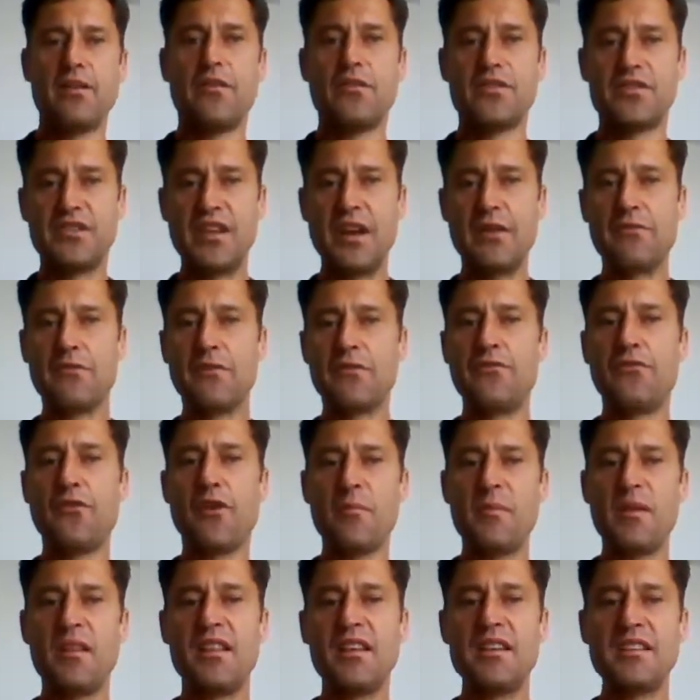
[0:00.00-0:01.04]
several
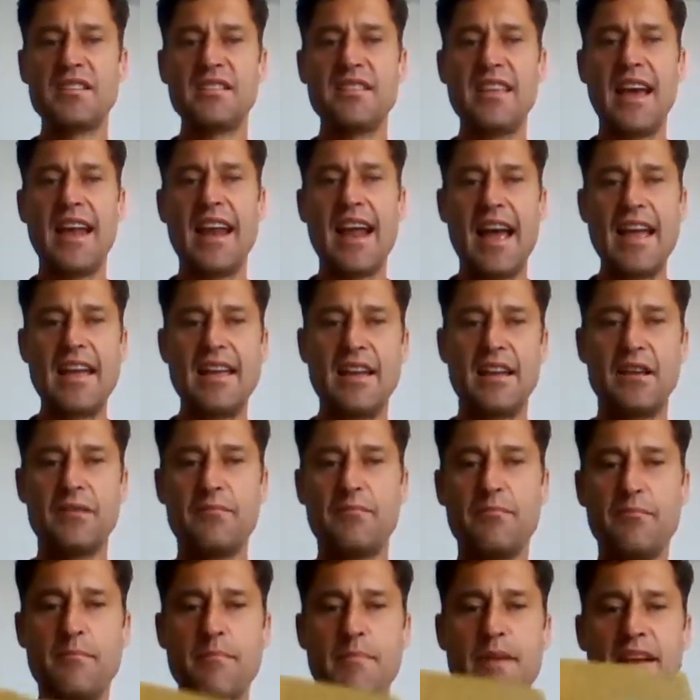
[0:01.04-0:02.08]
formulas that I
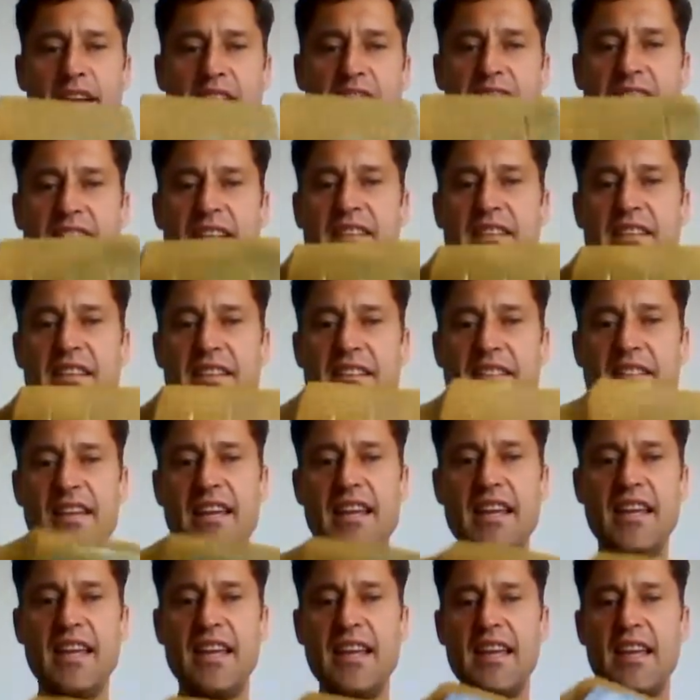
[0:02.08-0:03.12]
can mix into
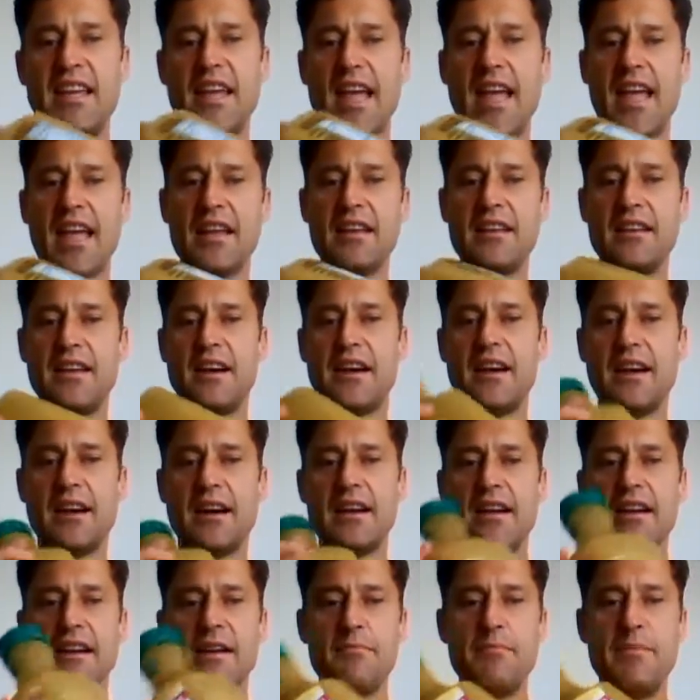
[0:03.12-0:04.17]
tea and
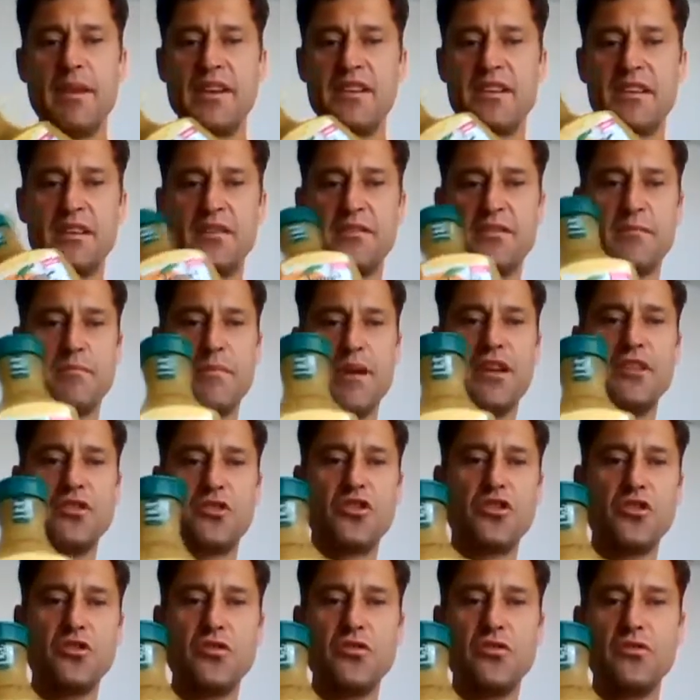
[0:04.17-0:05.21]
mix into my
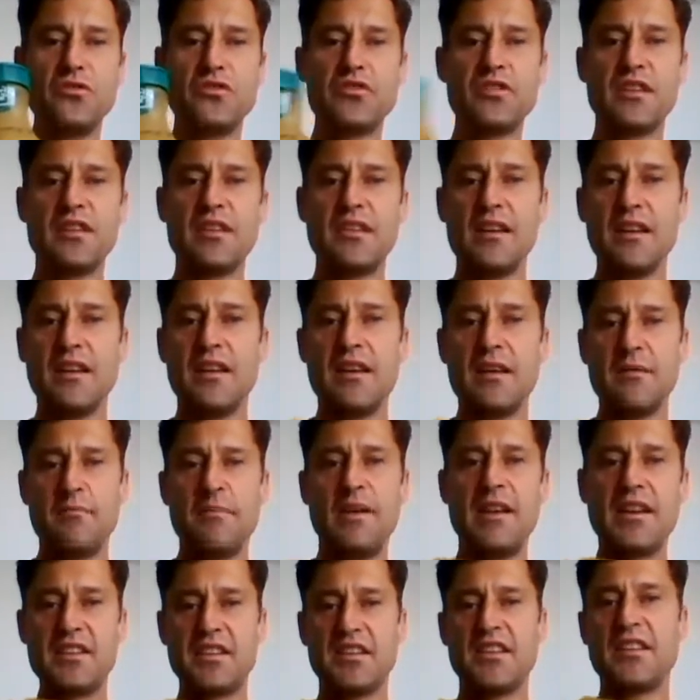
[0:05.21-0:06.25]
juice and
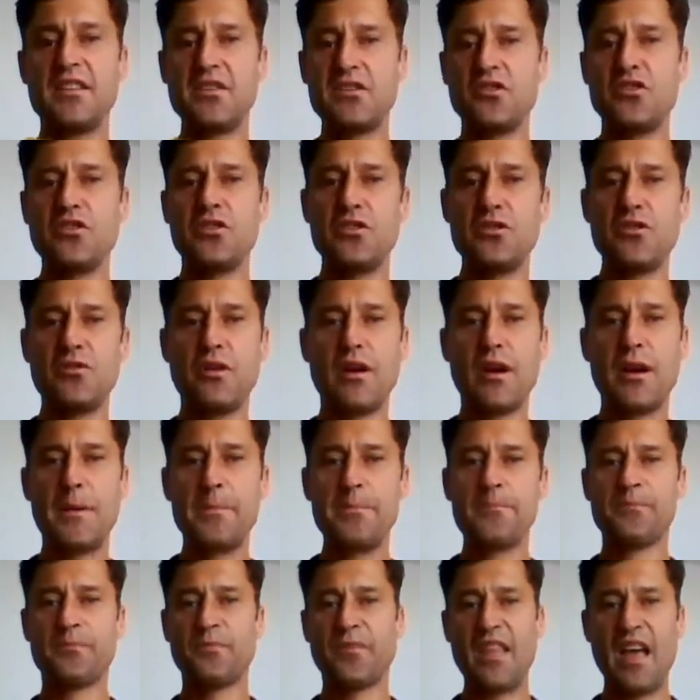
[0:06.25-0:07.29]
mix into
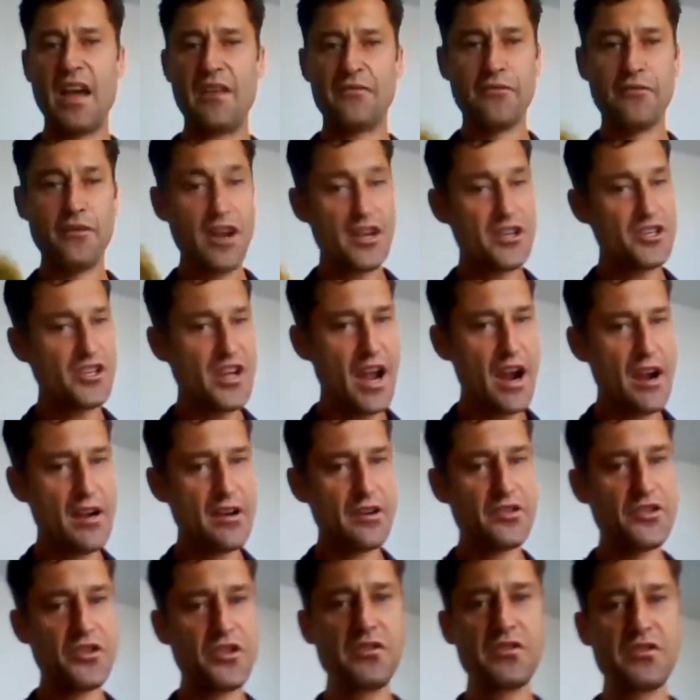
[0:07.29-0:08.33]
that fresh
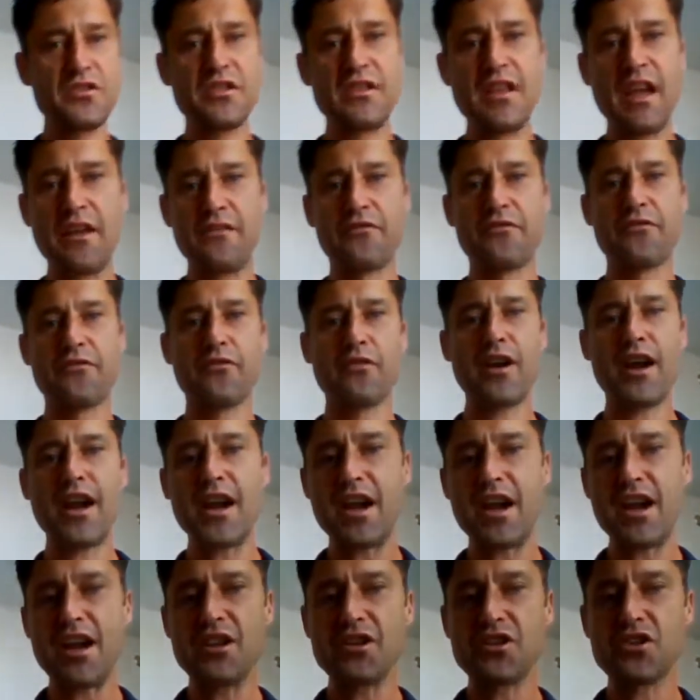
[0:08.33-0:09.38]
carrot juice and that
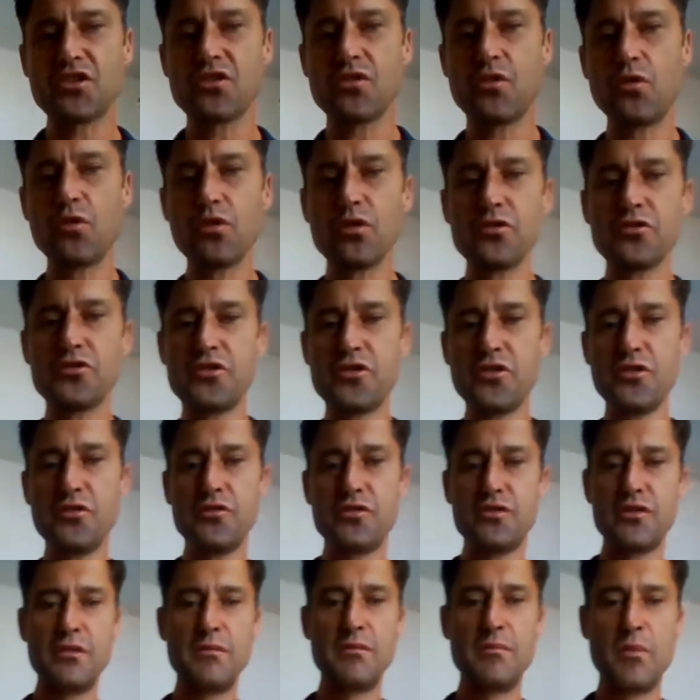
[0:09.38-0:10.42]
fresh orange
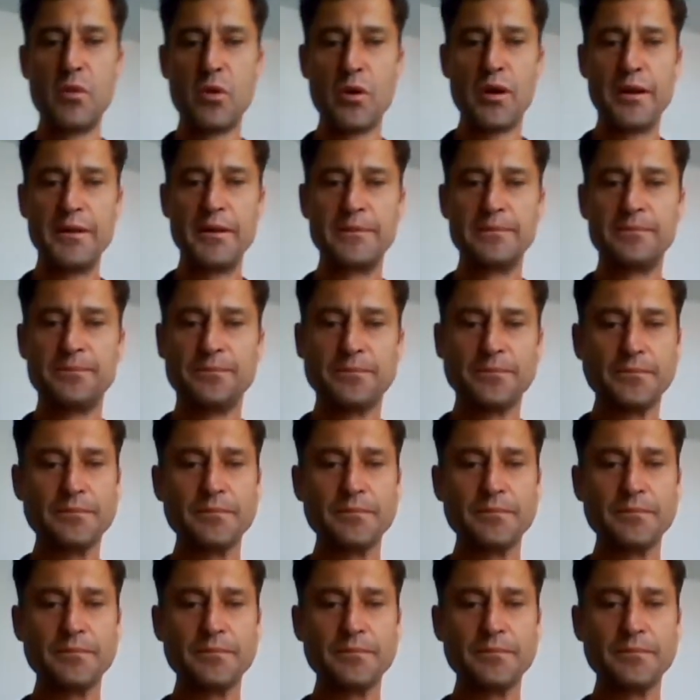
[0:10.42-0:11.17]
juice in the morning